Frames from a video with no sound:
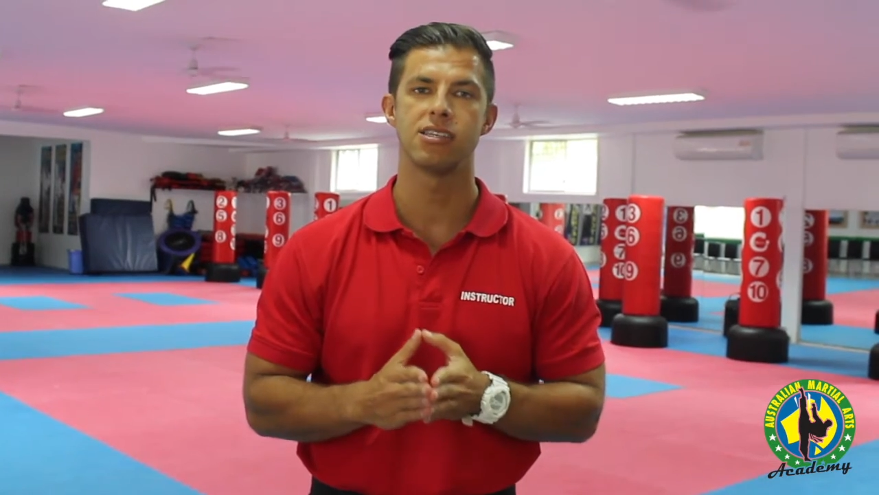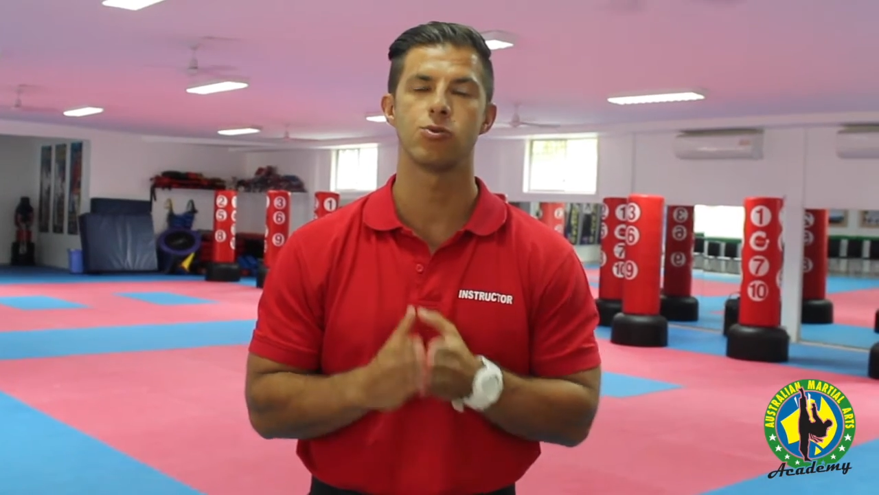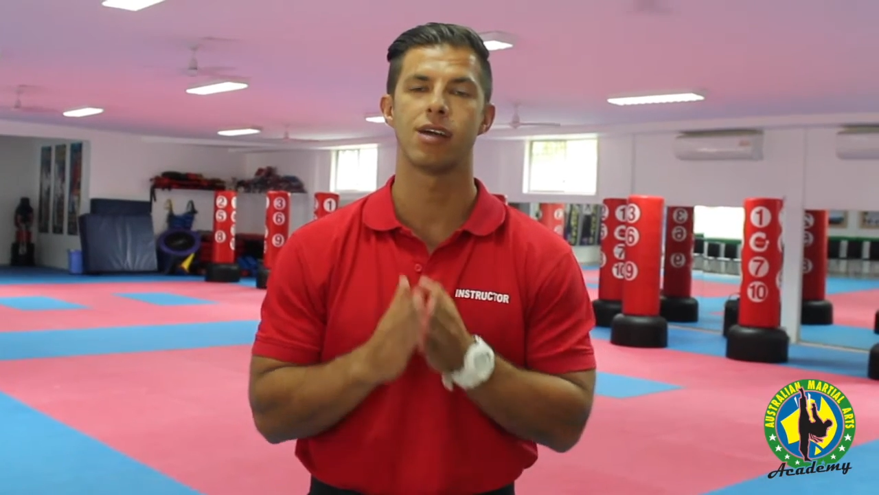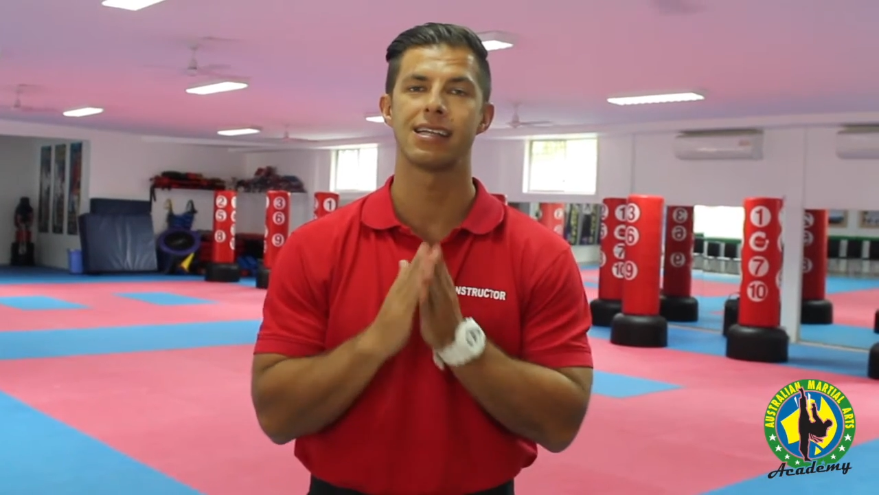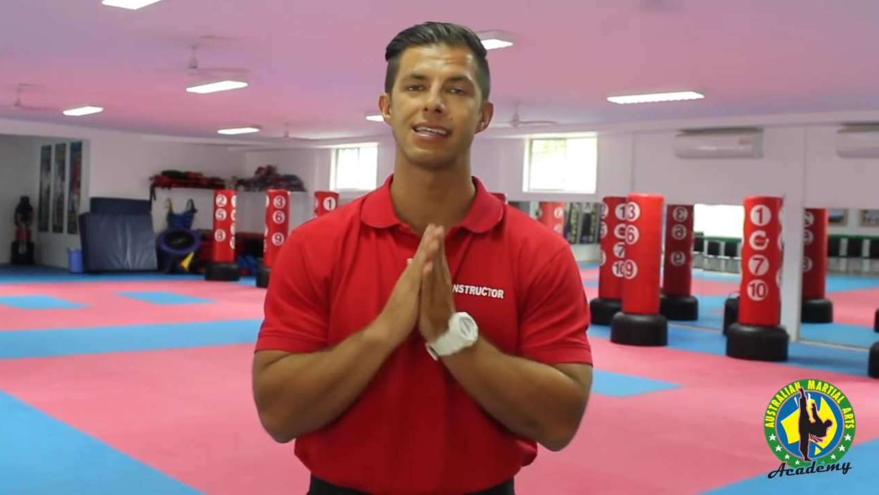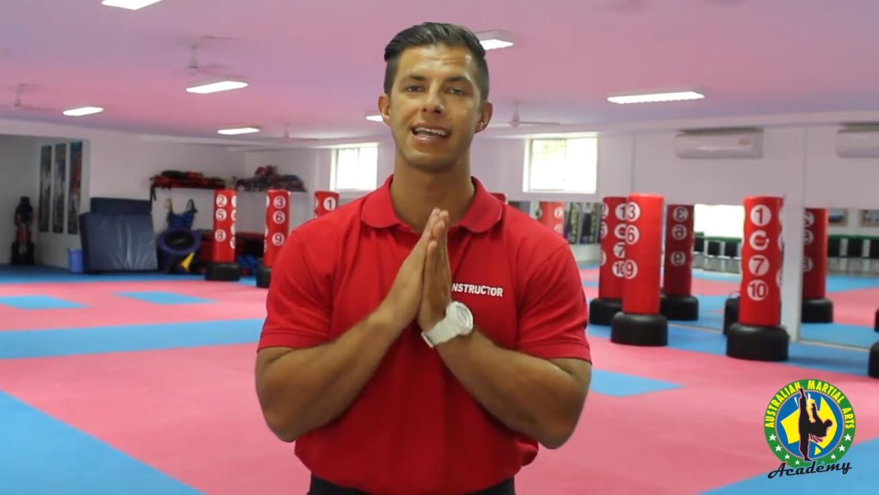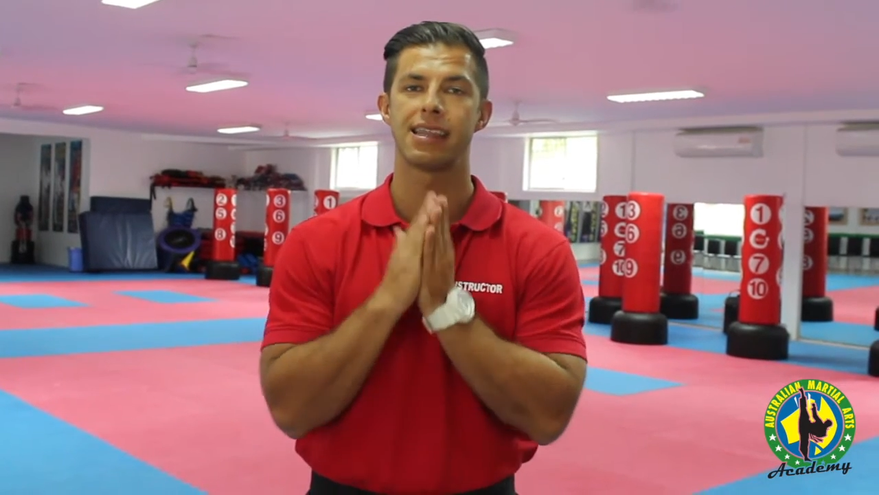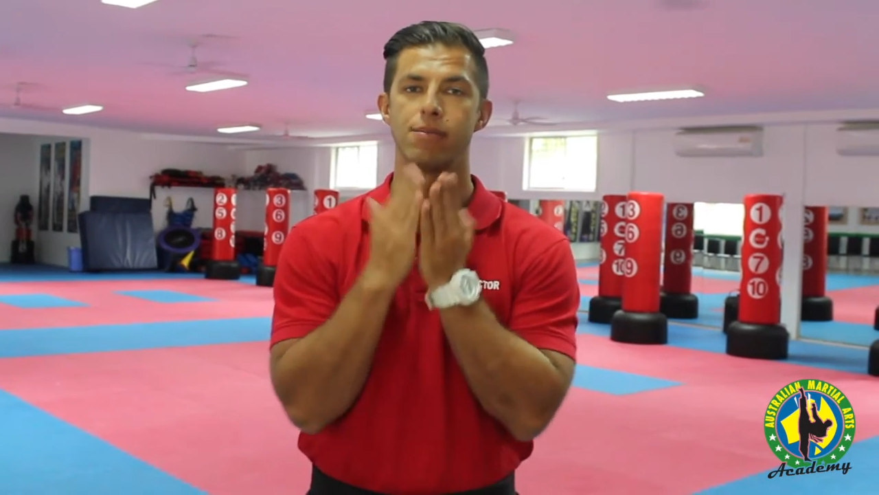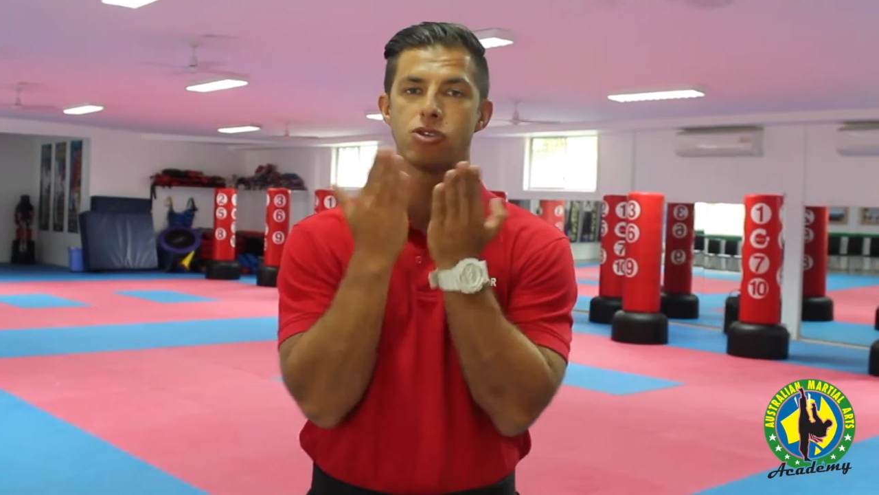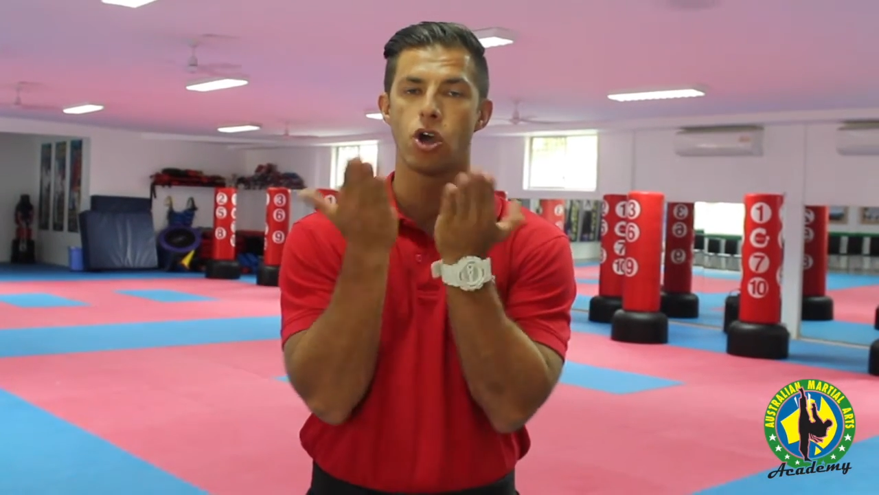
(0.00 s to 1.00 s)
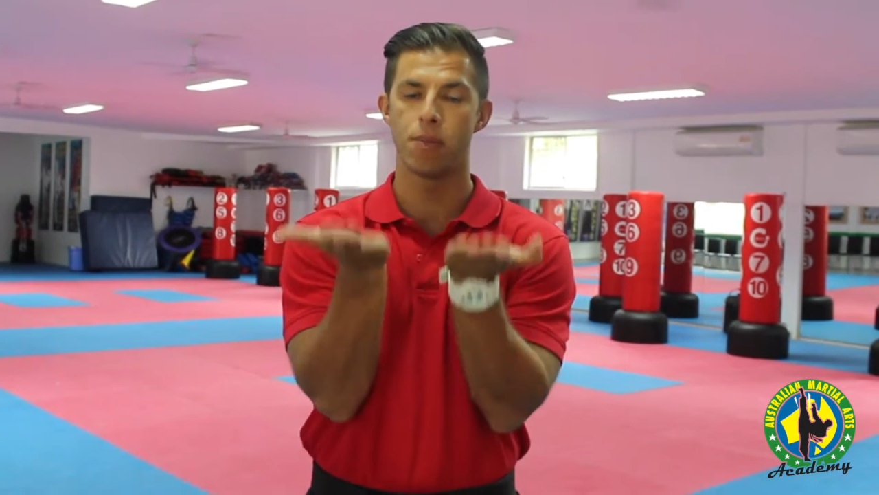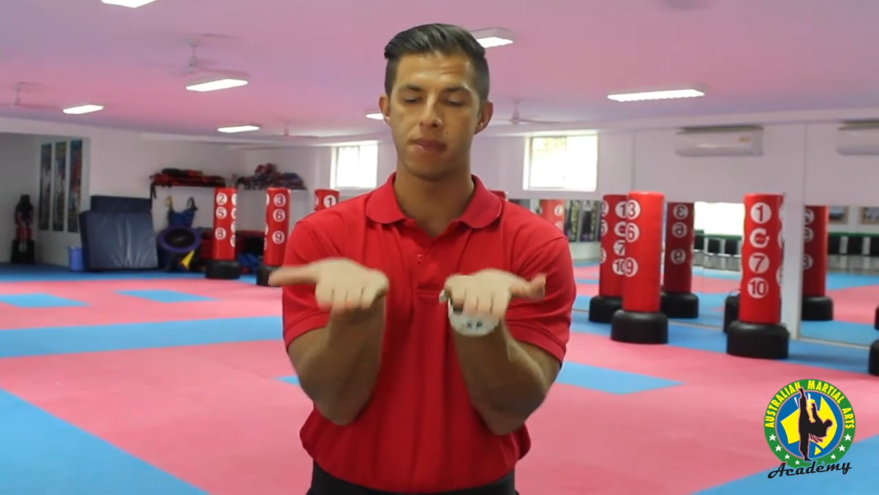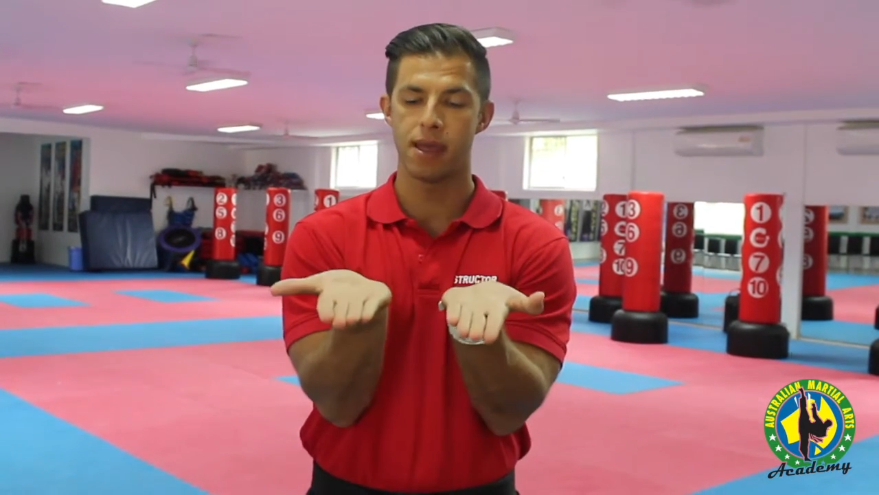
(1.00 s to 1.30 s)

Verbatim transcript: is we like to get them to open